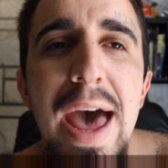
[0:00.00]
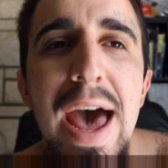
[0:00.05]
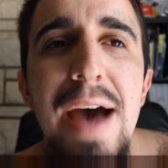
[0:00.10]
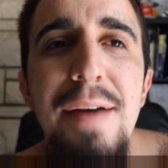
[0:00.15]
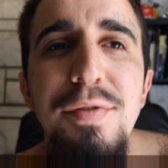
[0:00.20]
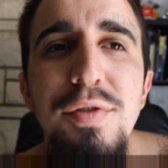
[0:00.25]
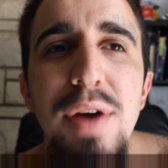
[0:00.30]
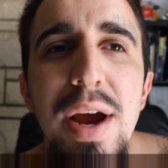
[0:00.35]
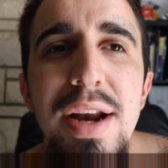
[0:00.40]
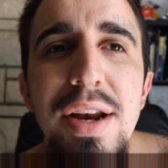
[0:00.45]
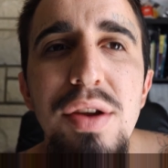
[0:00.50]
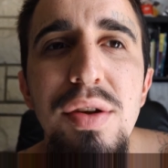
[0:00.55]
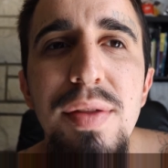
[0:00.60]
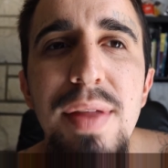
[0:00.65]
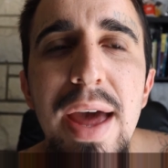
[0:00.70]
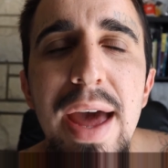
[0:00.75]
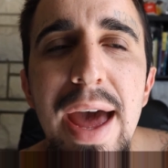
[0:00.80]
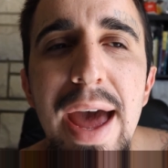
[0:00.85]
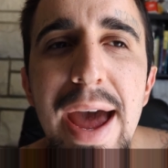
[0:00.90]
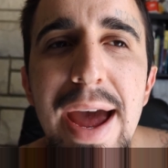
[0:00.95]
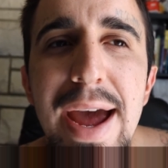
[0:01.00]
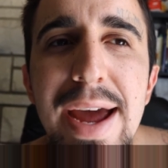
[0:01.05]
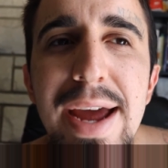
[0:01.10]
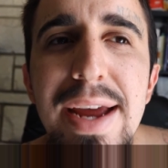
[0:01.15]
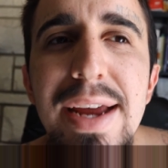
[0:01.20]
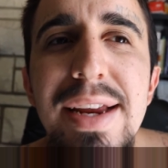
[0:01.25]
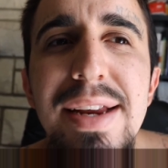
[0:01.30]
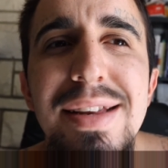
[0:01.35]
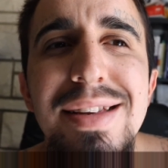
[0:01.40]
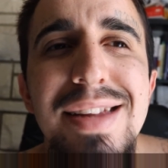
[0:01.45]
After I do that,
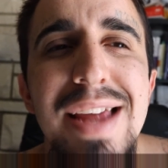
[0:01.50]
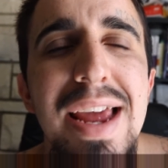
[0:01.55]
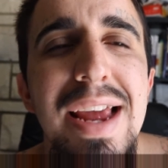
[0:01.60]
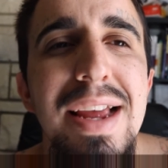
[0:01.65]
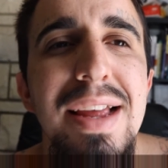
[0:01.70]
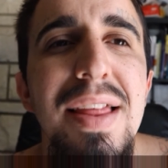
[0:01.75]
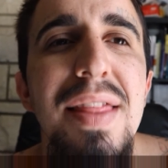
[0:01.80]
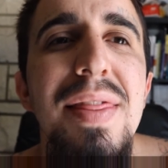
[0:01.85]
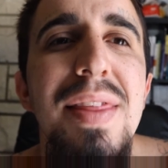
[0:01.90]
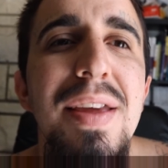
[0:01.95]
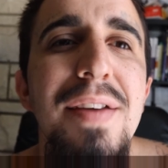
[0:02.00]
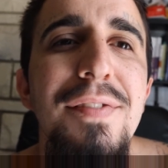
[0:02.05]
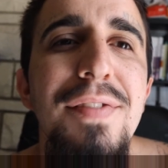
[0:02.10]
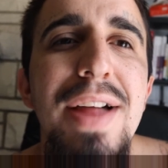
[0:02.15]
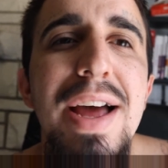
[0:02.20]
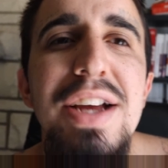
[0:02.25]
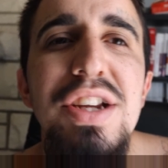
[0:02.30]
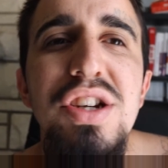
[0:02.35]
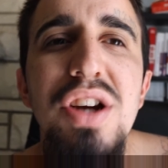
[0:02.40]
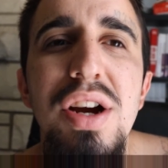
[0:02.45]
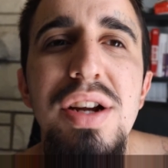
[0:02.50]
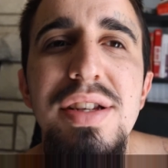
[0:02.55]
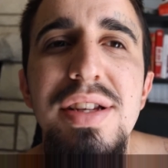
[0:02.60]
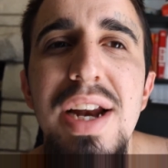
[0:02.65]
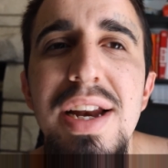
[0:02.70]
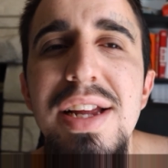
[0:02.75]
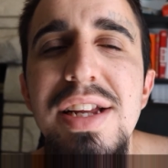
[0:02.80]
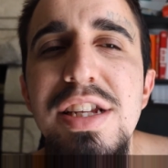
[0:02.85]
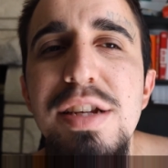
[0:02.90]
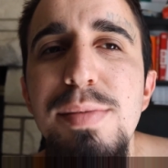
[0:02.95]
I take the flashcards
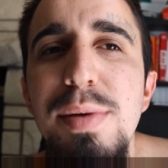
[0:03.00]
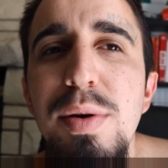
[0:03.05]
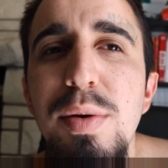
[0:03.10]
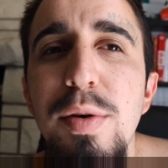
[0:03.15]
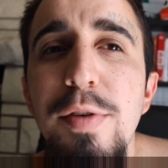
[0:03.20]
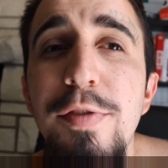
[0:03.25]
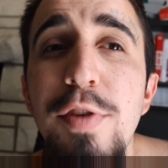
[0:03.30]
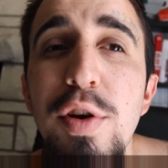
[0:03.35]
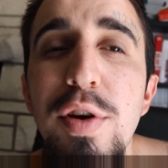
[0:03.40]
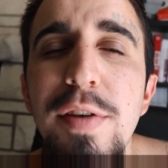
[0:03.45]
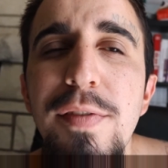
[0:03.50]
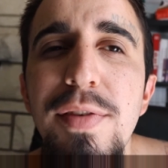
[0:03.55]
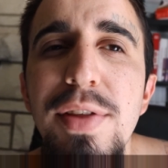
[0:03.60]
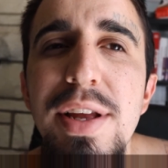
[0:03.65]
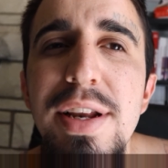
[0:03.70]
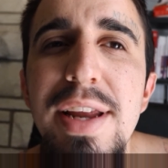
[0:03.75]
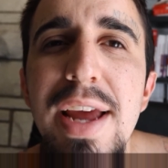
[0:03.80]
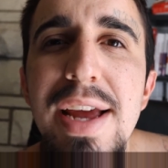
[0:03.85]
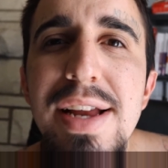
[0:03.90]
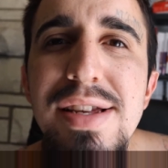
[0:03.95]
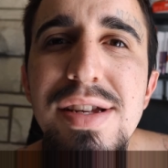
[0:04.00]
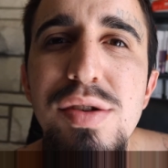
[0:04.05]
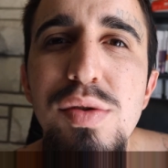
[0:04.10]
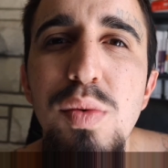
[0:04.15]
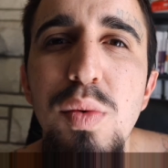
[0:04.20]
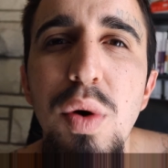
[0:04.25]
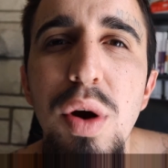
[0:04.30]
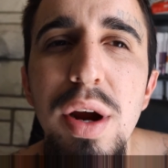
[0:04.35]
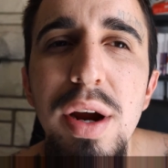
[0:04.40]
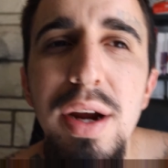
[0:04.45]
that I need to be reviewing for the day to
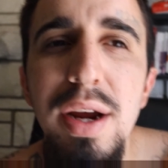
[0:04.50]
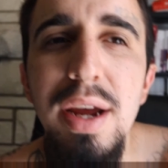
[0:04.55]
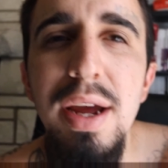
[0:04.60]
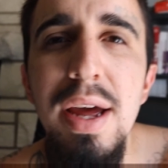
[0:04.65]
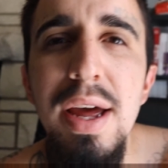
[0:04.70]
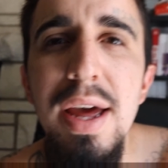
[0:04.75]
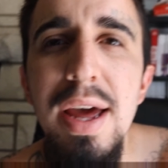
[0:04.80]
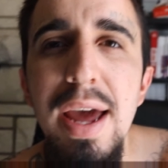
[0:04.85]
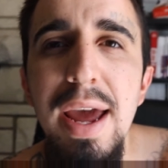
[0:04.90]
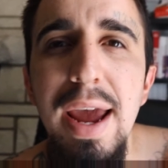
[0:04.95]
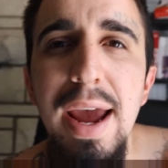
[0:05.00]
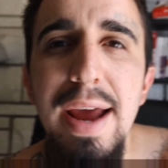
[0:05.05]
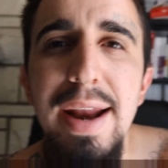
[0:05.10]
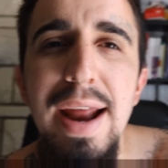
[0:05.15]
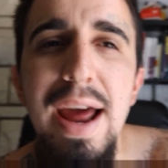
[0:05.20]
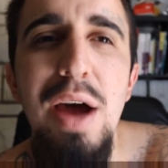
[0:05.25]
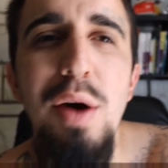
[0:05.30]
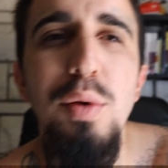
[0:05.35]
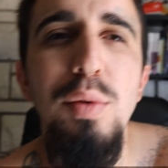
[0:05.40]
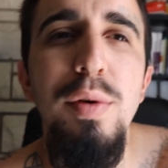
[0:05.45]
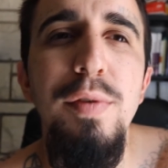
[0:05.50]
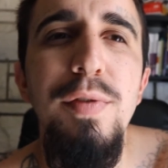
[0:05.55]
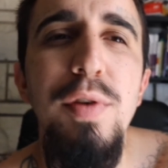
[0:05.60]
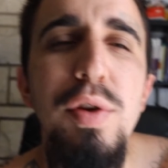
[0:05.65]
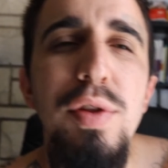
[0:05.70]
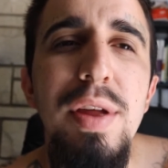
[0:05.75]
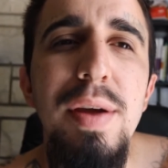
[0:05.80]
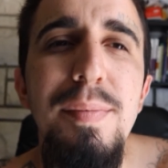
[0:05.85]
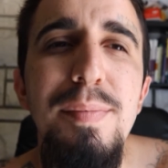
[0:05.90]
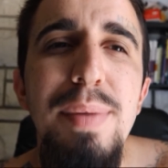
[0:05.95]
work, and I'll
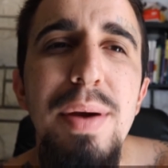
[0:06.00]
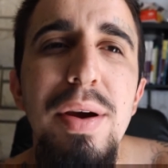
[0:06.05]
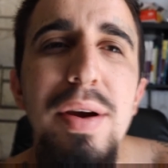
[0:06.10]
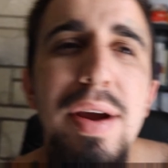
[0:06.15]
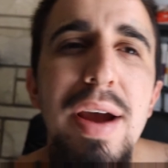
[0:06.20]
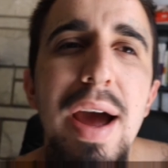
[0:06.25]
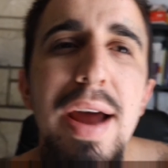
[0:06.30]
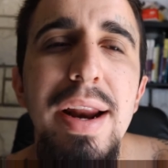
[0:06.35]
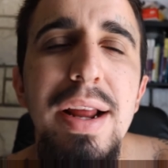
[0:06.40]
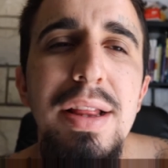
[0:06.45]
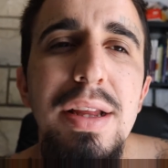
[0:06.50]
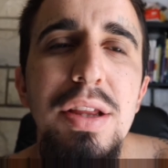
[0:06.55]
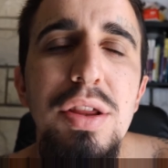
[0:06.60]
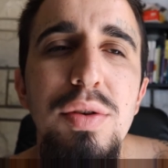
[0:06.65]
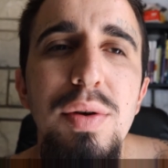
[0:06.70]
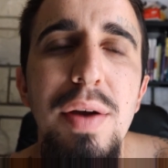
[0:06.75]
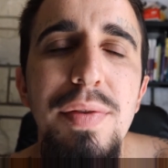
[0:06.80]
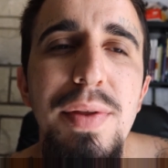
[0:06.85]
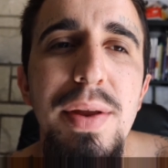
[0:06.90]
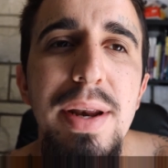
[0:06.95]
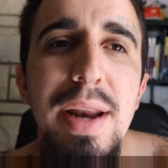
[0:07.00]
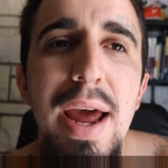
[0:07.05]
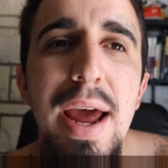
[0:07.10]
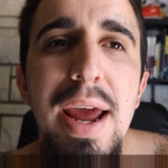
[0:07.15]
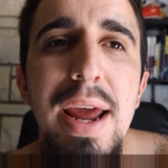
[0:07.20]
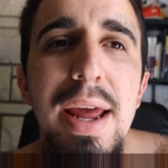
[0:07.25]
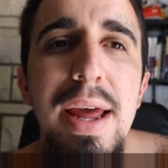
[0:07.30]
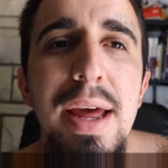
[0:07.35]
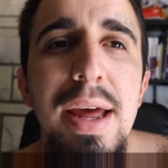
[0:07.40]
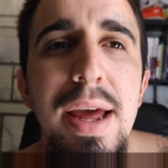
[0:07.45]
review them periodically throughout the
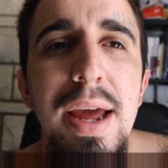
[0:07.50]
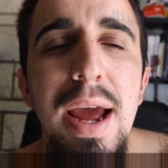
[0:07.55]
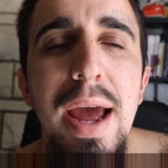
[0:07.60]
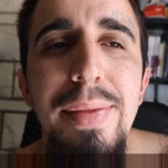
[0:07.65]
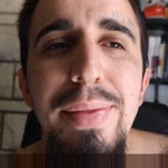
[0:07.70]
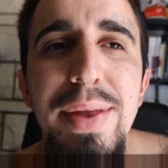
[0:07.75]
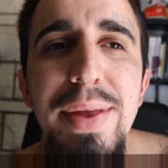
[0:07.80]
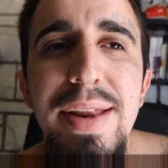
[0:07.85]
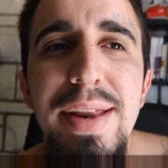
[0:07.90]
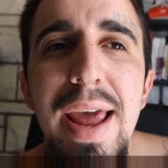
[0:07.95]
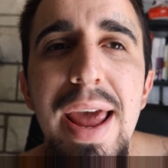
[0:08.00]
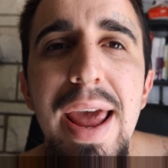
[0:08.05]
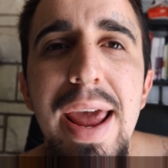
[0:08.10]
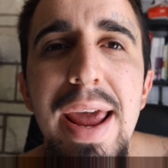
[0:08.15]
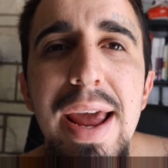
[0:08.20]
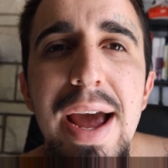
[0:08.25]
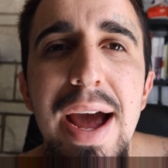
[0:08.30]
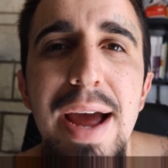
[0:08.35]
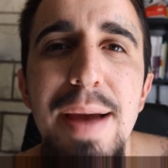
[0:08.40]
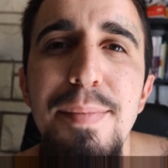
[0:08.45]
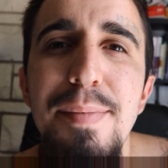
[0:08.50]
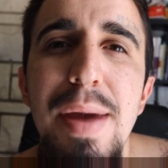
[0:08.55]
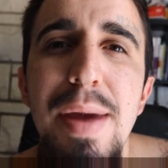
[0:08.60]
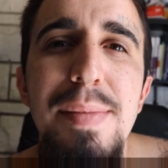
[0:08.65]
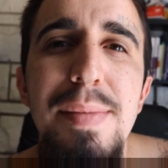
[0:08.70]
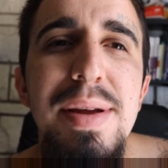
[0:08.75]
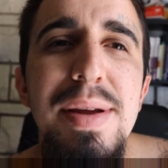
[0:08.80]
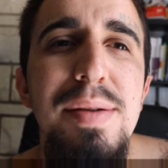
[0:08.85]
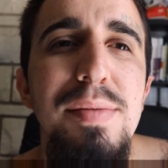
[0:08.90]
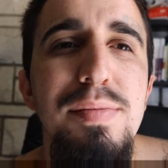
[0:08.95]
night and the day. I
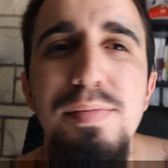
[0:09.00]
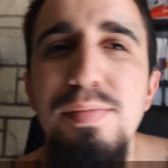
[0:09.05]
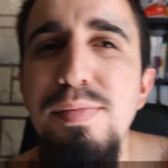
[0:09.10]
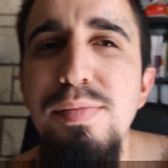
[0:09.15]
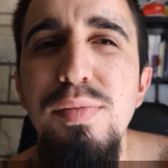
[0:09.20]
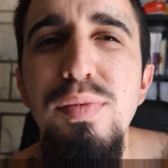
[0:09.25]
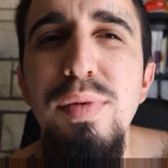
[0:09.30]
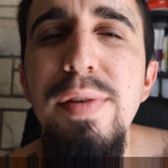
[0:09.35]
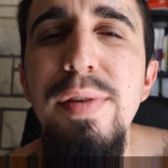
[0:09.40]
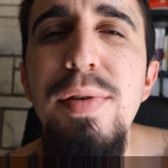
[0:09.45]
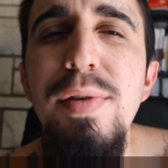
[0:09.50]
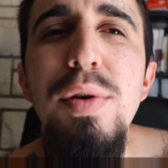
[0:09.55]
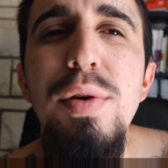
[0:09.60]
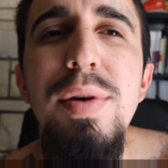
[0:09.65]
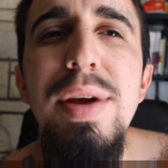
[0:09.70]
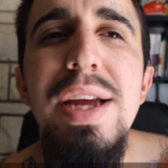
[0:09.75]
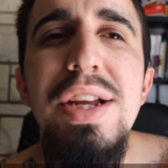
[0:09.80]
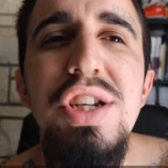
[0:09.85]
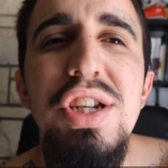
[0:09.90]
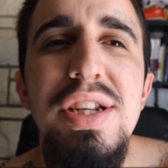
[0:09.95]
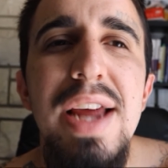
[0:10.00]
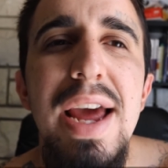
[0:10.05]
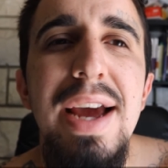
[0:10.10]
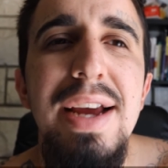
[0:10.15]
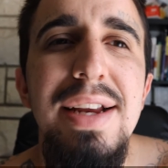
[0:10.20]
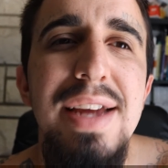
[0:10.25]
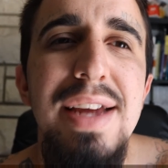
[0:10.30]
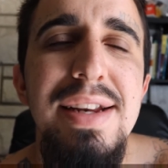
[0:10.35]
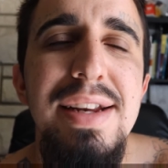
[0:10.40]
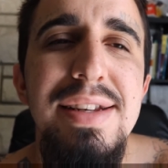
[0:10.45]
maybe review each
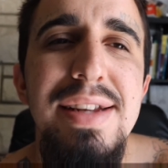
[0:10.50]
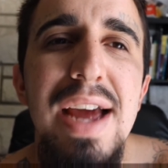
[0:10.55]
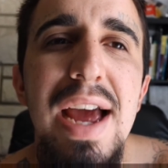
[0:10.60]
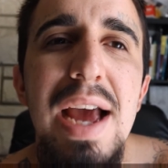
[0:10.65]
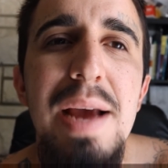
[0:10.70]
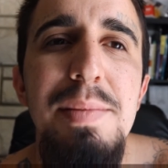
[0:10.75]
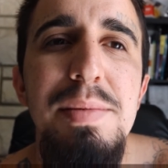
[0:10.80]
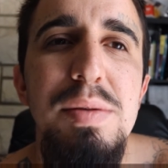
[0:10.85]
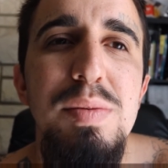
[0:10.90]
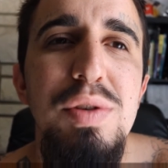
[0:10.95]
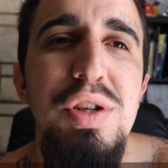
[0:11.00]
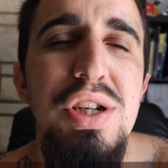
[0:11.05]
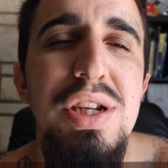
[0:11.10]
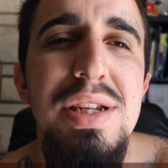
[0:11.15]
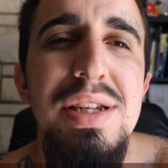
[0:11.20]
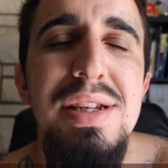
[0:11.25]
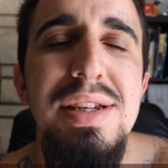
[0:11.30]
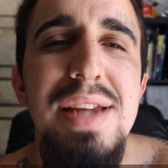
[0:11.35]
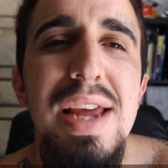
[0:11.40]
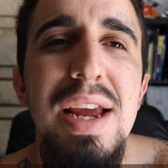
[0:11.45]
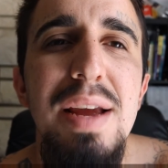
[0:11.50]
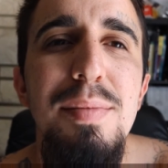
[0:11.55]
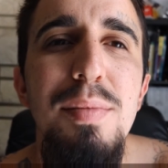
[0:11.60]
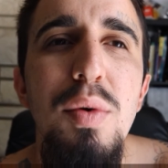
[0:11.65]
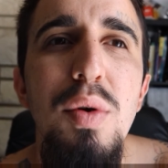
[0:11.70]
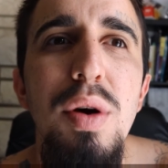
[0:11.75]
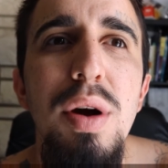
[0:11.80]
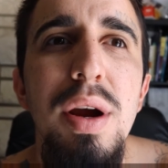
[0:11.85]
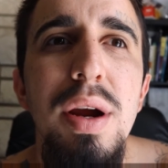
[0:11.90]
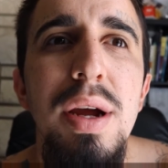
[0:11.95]
stack 10 times, which doesn't take
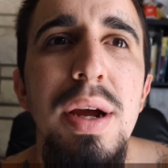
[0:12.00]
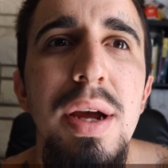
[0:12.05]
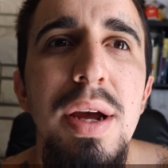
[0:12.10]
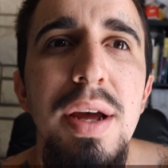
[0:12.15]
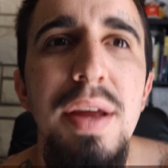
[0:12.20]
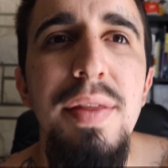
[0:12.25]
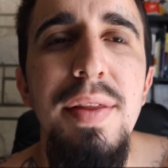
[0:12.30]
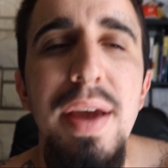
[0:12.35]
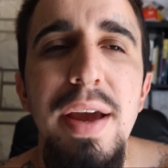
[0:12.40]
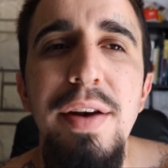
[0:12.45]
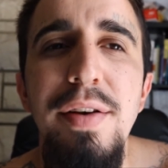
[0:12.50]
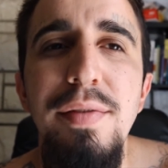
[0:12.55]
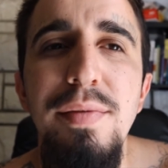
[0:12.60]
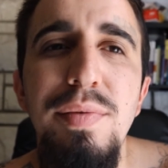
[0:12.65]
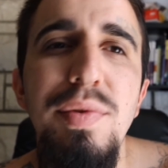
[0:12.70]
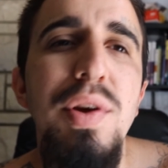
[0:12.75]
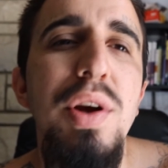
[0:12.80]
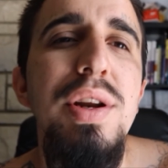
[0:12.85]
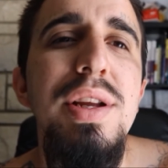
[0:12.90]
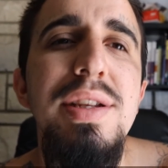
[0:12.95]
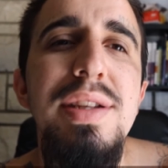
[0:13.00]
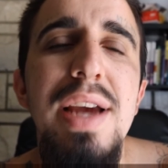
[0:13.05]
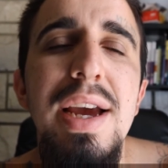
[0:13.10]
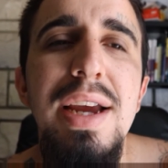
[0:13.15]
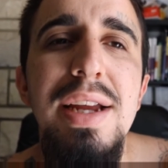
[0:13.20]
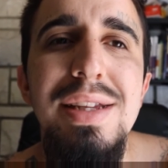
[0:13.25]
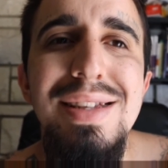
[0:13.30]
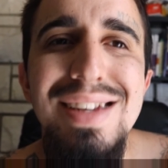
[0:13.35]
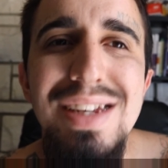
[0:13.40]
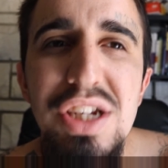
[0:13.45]
more than 30
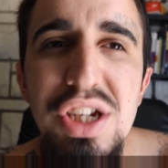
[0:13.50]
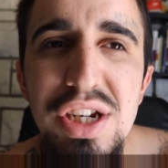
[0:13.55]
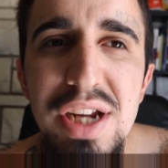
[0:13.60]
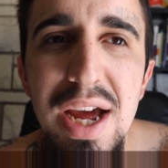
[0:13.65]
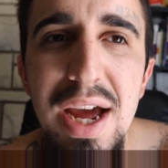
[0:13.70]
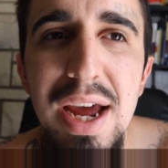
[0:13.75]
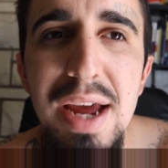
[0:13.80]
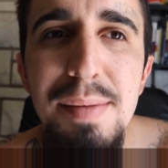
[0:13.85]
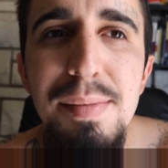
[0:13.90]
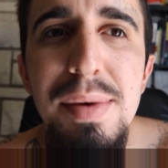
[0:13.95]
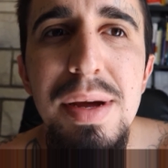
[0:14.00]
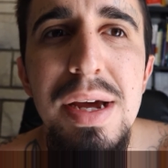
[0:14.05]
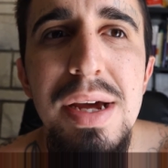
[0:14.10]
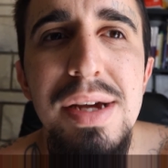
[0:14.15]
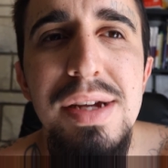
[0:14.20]
seconds each time.